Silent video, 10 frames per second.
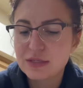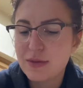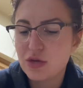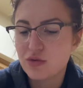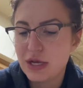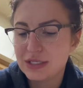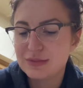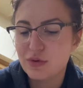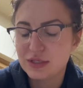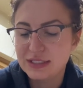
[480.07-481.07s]
to make great
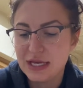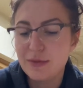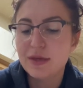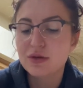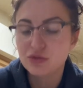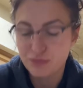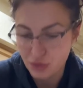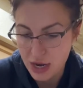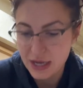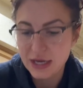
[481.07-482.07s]
smoked salmon:
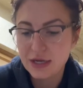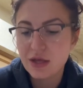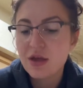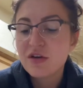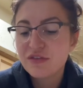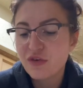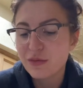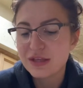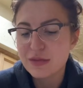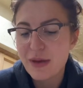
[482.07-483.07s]
brine,
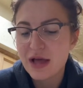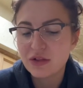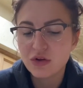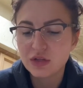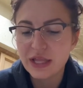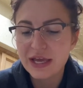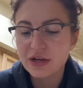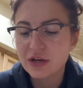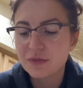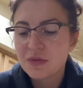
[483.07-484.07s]
forming the pellicle
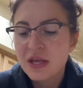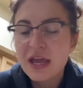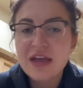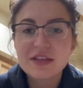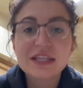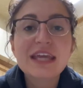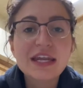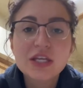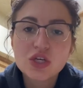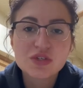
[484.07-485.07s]
layer, and then
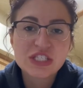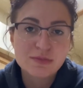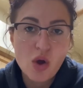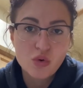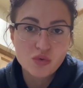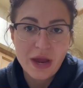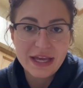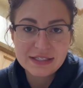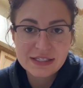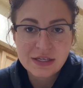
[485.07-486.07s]
getting your smoke
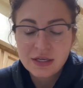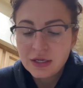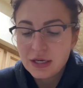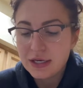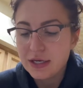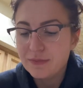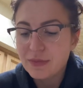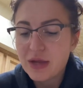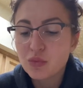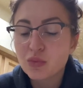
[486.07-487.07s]
right.
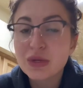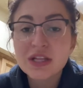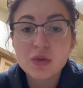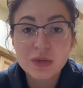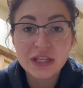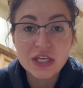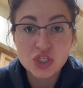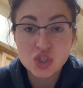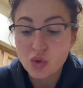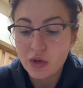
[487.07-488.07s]
I really
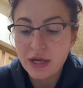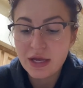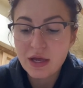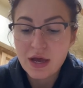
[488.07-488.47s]
enjoy